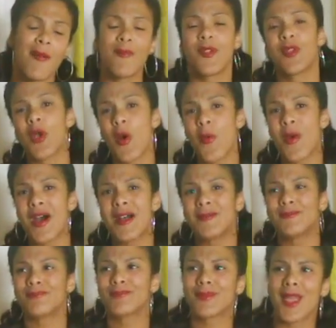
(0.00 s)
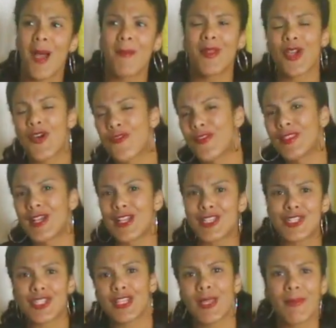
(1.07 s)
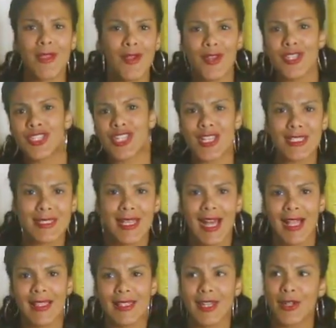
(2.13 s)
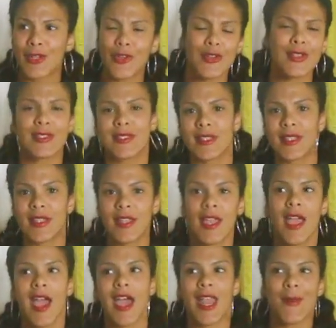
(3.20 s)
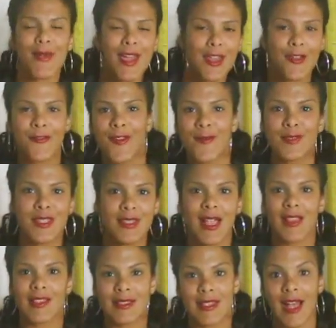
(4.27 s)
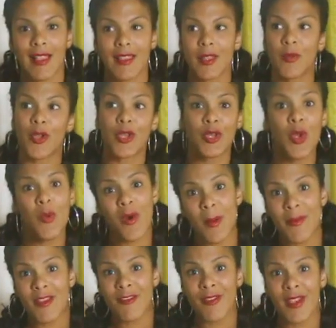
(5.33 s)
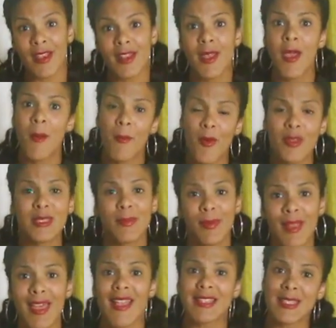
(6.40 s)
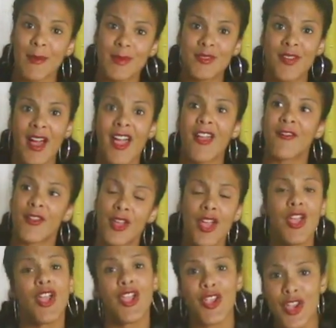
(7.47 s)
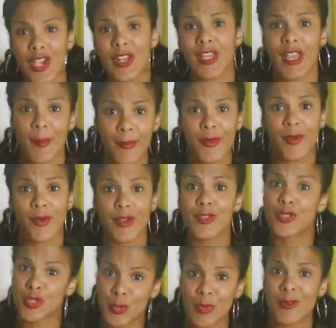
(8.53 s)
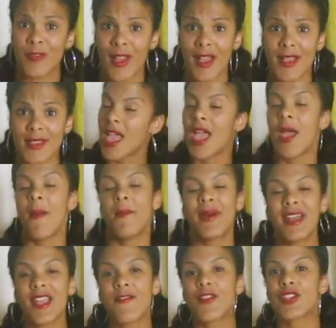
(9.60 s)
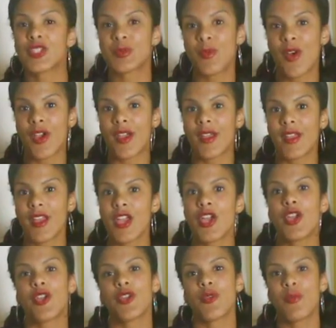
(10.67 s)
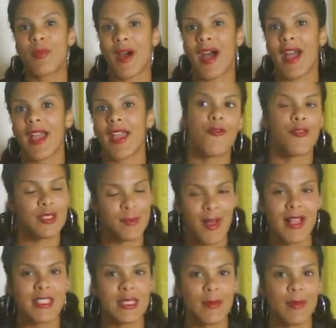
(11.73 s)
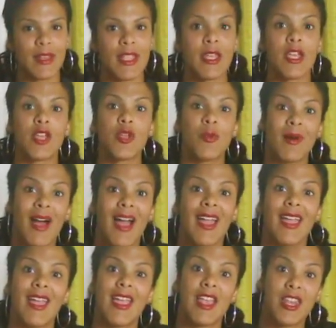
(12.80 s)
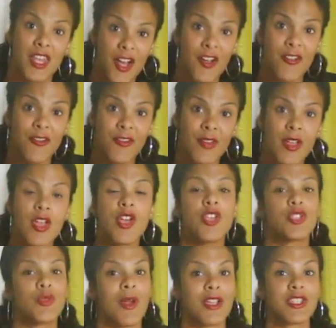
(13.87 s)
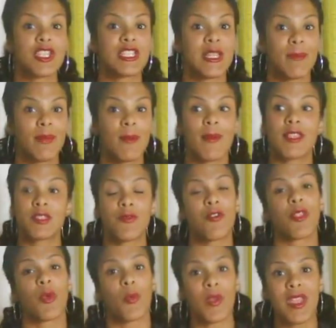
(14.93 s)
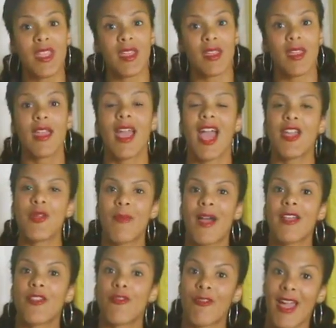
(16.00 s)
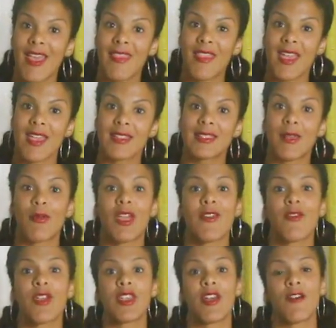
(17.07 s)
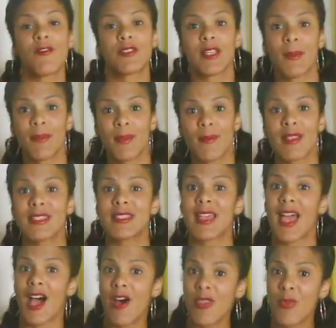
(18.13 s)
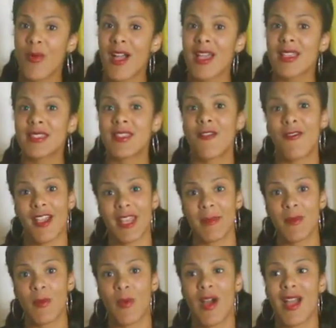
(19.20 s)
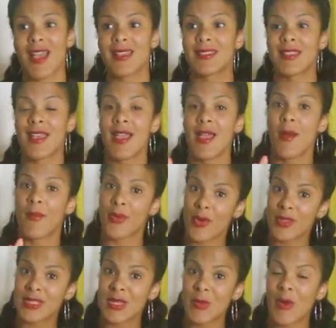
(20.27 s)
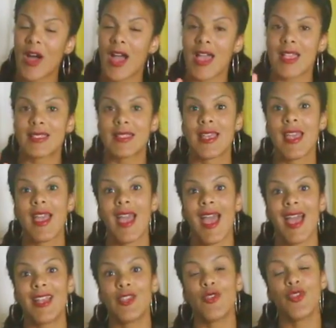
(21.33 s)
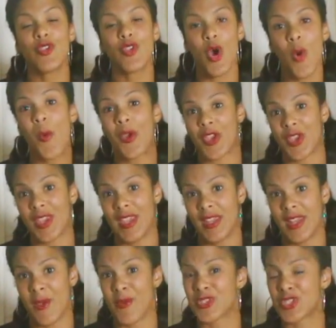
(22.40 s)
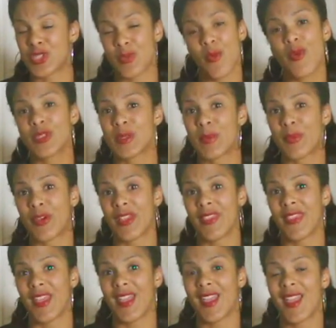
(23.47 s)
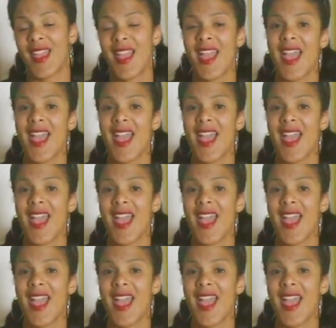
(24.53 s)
you know what, I'm gonna go for lunch, let me go to Just Salad in New York City and I'm gonna get a $15 salad. Well, you know what, my friend, multiply that times 5, you're gonna get broke super fast. But if you're smart, you buy responsibly, you buy enough to actually supplement for the week, and you buy the right things that will give you enough supplements, health-wise, vitamin-wise, protein-wise, and you know what you're eating, which is the most important thing.